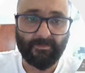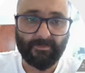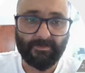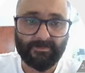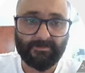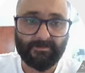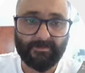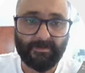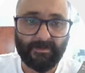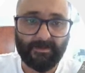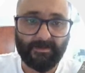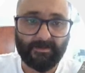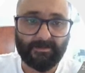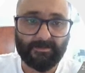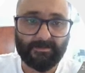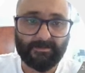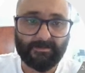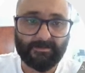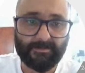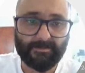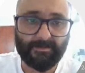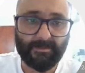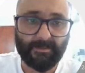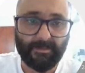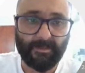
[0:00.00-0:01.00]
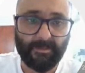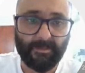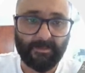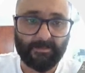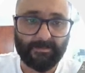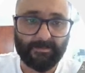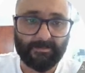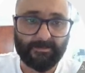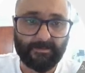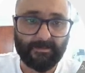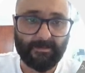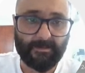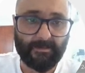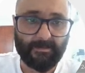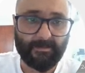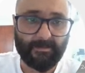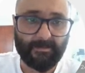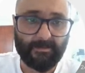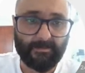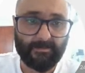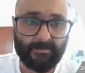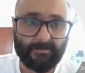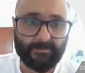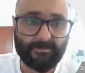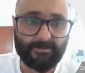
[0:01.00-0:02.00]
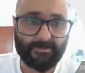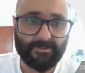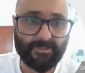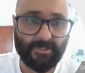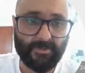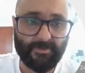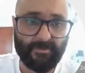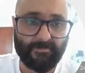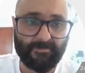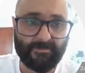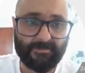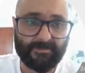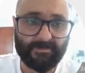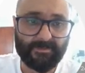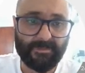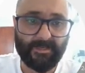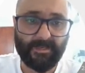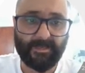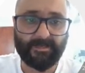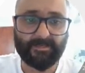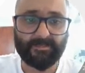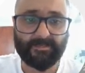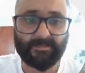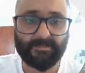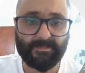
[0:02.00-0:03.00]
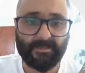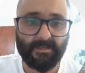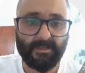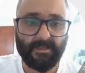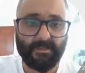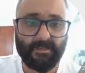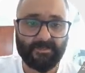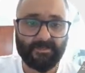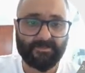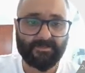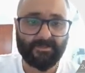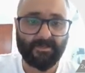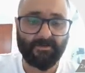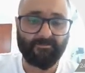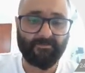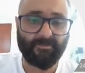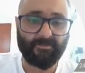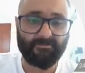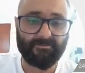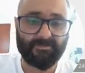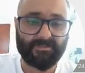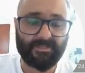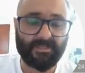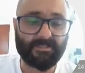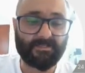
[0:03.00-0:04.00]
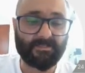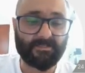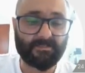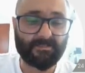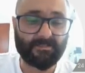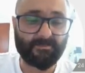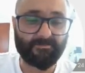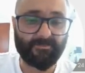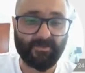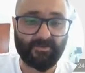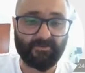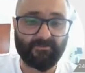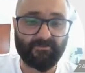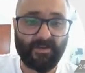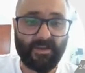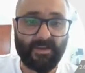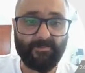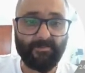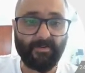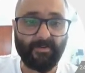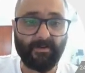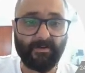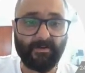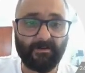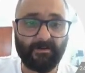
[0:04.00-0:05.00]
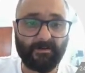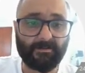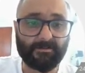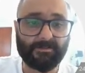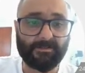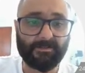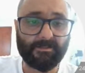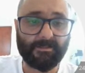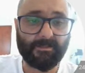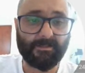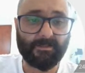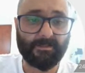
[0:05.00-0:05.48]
6 is 2 over 6. So, for the resistance of the green part